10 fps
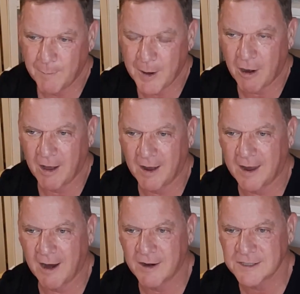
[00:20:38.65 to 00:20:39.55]
bear hug
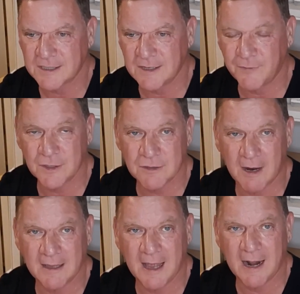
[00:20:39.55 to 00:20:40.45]
carries and see if you can
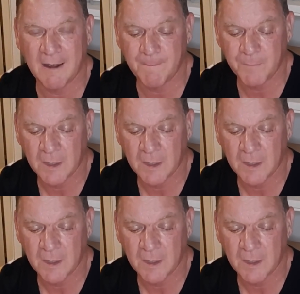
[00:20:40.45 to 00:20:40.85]
straighten that out.